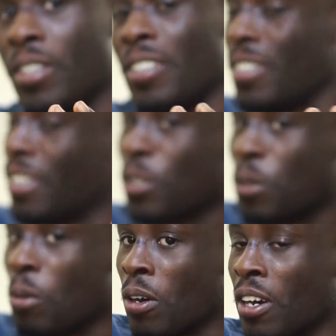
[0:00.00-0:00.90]
it's going to
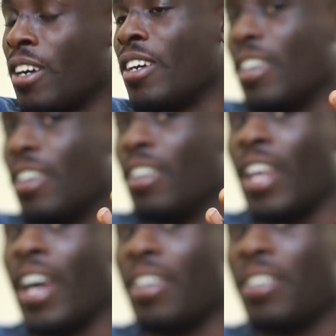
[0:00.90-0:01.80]
score a
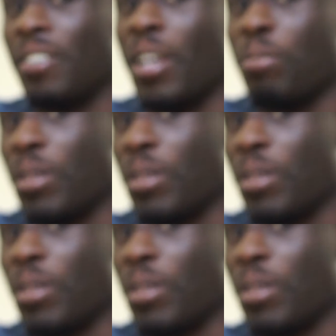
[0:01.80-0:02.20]
lot, right?